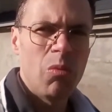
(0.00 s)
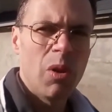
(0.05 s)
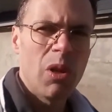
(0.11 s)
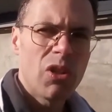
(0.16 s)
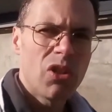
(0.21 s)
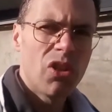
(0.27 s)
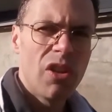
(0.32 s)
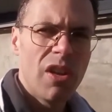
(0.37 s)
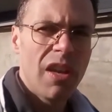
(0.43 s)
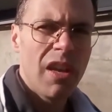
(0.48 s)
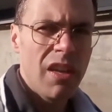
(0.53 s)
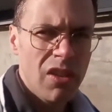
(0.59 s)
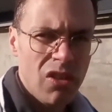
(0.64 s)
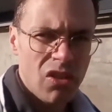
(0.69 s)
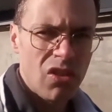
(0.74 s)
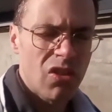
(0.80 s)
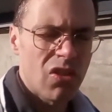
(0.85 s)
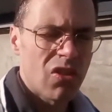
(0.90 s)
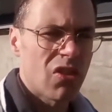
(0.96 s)
russian
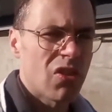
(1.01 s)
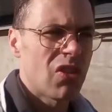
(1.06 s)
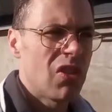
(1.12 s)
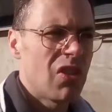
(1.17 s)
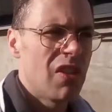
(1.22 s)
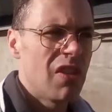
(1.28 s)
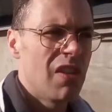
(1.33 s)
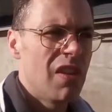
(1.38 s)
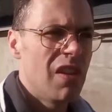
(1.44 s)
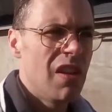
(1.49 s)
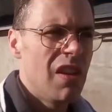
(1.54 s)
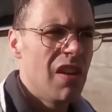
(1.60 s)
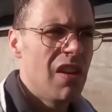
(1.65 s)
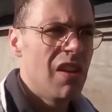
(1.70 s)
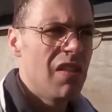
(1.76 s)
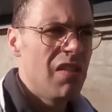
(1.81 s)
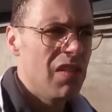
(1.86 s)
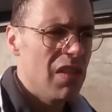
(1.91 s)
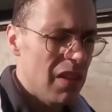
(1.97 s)
agents
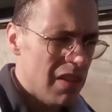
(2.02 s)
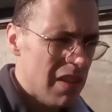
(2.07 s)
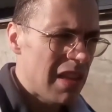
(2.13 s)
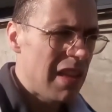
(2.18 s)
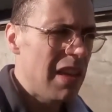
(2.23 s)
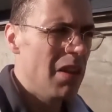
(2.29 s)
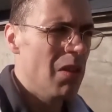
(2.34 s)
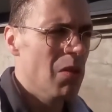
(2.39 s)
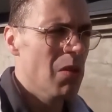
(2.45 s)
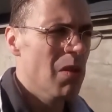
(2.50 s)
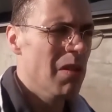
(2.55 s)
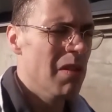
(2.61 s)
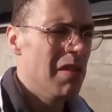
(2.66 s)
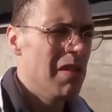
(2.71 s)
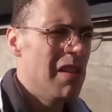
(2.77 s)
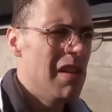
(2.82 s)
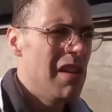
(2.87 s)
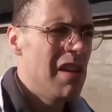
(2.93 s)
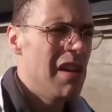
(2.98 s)
that kill
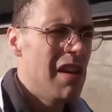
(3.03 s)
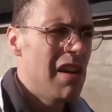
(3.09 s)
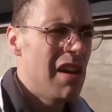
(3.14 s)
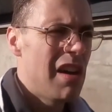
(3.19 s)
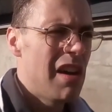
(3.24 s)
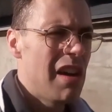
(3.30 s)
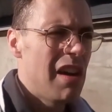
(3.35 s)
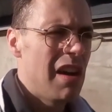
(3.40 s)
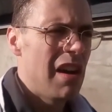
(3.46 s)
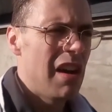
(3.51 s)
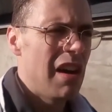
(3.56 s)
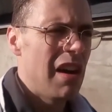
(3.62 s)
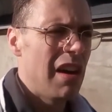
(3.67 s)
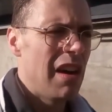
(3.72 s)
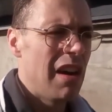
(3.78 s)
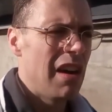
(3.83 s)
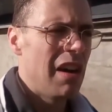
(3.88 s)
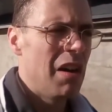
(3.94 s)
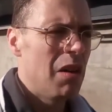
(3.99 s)

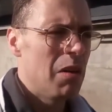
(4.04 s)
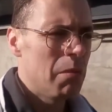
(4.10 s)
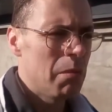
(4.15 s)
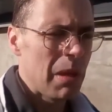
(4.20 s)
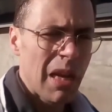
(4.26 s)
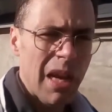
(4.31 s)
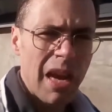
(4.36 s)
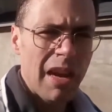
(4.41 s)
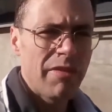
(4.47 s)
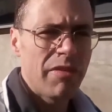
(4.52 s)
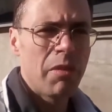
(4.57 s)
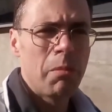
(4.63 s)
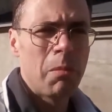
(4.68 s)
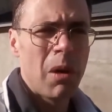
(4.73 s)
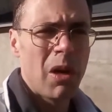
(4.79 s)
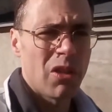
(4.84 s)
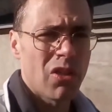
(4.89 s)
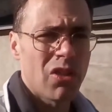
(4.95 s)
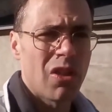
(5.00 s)
uh, on behalf of
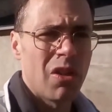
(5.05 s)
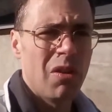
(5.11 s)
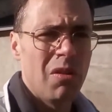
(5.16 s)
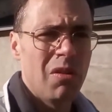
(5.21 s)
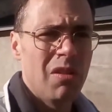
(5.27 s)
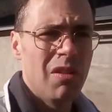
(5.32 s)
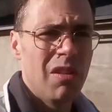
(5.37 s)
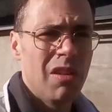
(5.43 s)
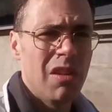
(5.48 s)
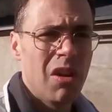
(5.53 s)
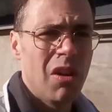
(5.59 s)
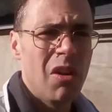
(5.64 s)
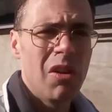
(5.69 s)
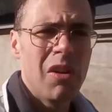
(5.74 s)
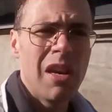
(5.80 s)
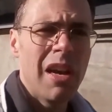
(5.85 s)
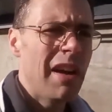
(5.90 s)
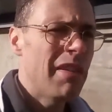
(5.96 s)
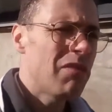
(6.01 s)
Moscow.
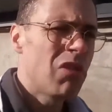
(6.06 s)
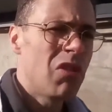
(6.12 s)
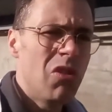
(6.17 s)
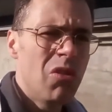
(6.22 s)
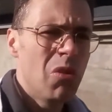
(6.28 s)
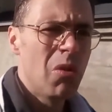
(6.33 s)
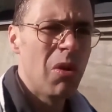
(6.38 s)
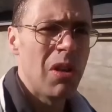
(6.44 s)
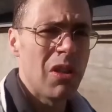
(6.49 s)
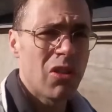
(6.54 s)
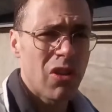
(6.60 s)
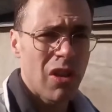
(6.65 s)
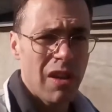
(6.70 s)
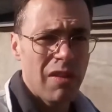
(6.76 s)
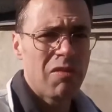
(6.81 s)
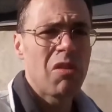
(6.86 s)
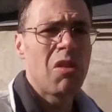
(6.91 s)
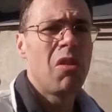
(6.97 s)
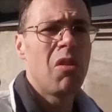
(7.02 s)
All you have to do is you
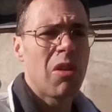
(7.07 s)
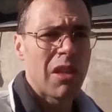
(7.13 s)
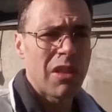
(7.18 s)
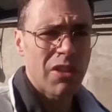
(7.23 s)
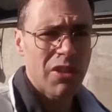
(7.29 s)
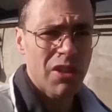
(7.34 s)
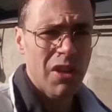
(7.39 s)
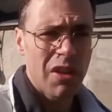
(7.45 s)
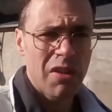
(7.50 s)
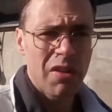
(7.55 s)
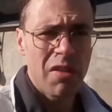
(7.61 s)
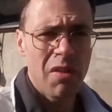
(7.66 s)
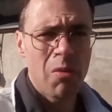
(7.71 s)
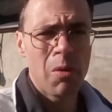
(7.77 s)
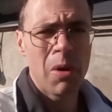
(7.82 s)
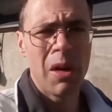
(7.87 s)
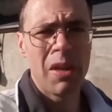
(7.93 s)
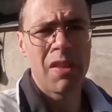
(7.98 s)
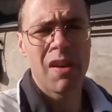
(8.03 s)
have to look inside of the
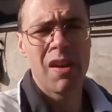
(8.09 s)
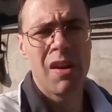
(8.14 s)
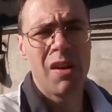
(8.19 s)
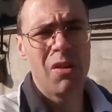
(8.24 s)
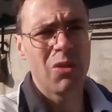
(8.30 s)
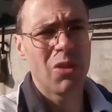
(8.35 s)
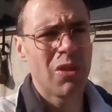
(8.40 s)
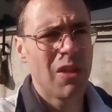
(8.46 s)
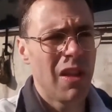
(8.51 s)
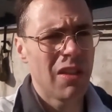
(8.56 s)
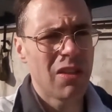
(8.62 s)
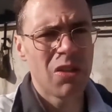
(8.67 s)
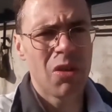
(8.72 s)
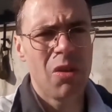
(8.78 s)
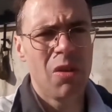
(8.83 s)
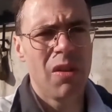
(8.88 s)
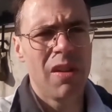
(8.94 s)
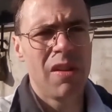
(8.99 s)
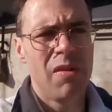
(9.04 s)
White House. That's
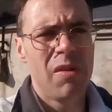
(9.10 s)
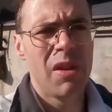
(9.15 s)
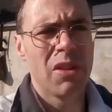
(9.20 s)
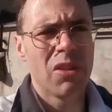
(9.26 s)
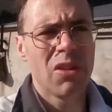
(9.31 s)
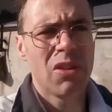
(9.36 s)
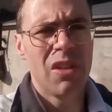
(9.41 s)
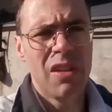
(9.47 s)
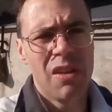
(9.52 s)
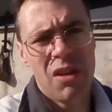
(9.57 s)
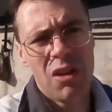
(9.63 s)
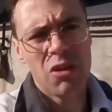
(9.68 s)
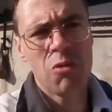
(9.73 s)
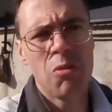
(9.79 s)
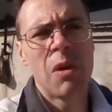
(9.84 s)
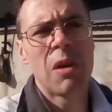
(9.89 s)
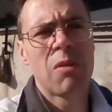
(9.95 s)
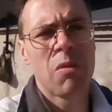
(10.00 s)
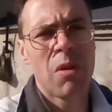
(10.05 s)
all it is.
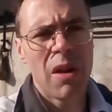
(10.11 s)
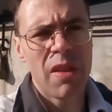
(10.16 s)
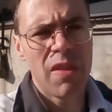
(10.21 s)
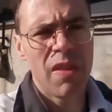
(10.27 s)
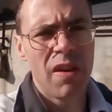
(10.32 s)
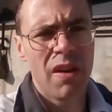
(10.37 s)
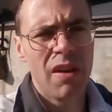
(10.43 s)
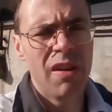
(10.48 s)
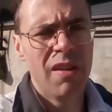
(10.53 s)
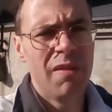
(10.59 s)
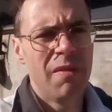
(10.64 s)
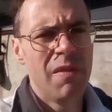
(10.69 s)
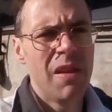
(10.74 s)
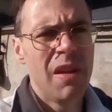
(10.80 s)
There's one right there.